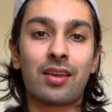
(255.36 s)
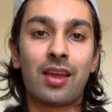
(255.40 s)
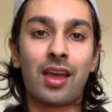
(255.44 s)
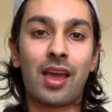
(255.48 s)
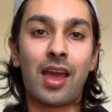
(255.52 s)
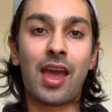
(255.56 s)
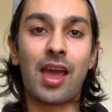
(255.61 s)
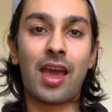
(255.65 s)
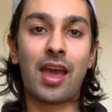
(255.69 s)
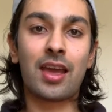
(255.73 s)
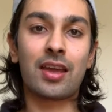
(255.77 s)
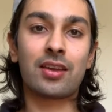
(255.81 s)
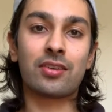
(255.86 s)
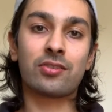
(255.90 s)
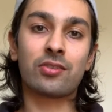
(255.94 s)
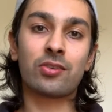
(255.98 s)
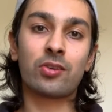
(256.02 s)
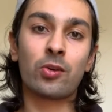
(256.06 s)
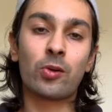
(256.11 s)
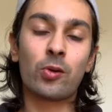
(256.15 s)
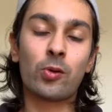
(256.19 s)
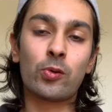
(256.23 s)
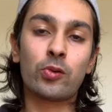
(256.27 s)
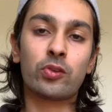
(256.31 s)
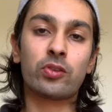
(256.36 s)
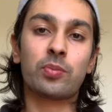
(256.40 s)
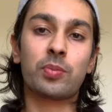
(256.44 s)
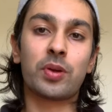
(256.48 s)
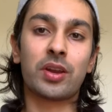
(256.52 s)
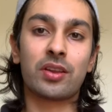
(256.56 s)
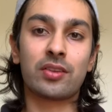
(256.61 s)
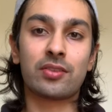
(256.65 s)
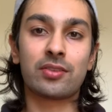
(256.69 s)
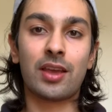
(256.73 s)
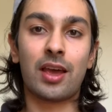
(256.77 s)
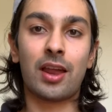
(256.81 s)
at who's a better
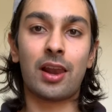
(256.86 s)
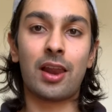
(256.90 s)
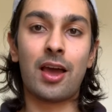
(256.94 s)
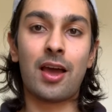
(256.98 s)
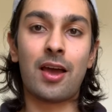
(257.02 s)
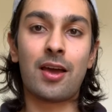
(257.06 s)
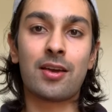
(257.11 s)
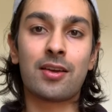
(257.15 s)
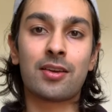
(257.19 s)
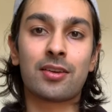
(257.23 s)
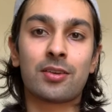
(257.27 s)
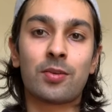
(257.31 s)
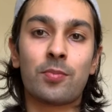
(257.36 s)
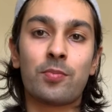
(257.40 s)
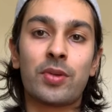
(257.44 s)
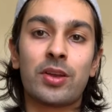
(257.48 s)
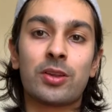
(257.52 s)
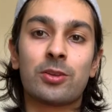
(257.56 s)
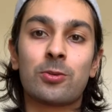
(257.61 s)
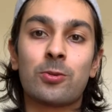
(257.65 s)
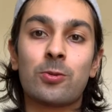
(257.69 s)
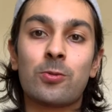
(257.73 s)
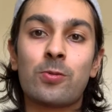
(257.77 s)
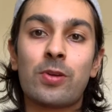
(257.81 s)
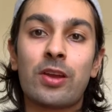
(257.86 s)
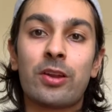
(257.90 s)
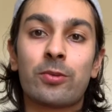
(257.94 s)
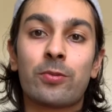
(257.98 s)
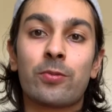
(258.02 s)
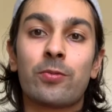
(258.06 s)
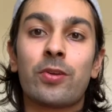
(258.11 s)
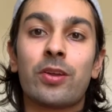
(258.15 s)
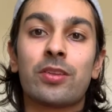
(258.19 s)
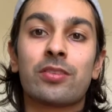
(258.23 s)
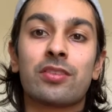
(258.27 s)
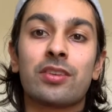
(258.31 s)
seller compared to
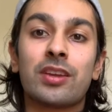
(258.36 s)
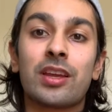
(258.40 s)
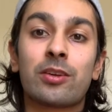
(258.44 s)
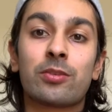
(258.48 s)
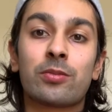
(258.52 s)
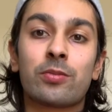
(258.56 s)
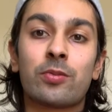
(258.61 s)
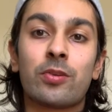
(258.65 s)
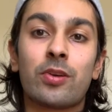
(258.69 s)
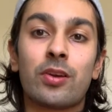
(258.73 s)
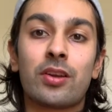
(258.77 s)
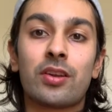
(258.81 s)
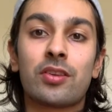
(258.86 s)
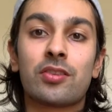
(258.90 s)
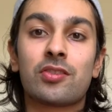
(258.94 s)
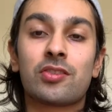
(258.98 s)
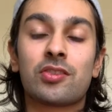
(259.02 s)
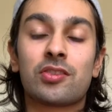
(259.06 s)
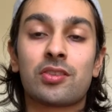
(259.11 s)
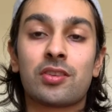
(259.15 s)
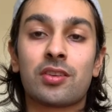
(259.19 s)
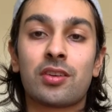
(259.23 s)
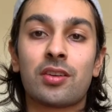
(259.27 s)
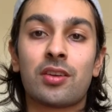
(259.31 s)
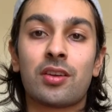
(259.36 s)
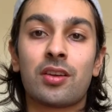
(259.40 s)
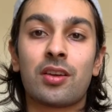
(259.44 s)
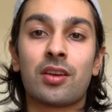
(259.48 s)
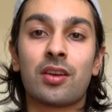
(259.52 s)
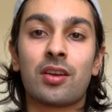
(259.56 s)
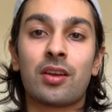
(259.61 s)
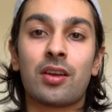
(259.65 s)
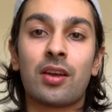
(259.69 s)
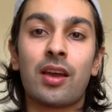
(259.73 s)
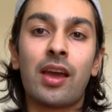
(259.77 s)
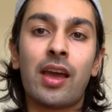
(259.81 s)
introverts and extroverts,
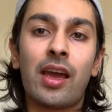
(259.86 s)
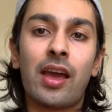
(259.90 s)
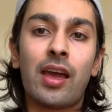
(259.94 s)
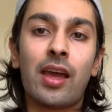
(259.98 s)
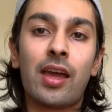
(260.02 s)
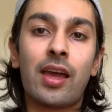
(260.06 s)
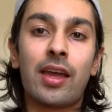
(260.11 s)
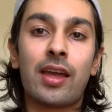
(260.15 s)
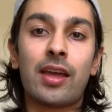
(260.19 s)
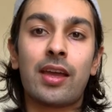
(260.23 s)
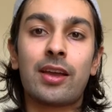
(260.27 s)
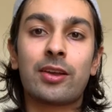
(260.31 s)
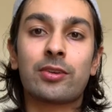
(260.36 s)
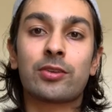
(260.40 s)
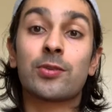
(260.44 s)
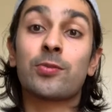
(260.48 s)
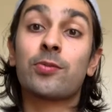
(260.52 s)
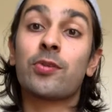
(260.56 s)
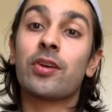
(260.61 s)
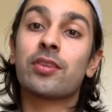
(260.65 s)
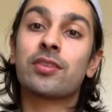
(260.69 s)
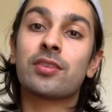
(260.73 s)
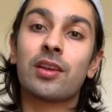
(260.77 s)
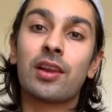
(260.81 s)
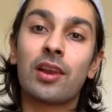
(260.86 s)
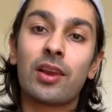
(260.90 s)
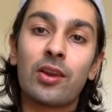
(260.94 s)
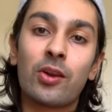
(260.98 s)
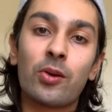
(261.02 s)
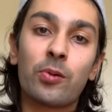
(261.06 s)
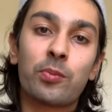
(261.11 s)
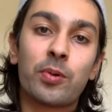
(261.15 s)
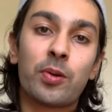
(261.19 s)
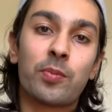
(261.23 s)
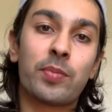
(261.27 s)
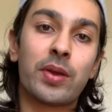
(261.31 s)
extroverts are a little
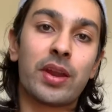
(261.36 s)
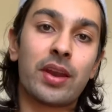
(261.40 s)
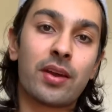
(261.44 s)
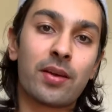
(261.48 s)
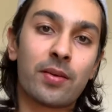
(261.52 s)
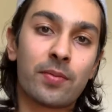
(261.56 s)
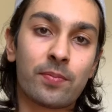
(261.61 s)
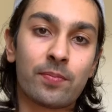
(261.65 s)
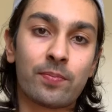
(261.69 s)
bit better,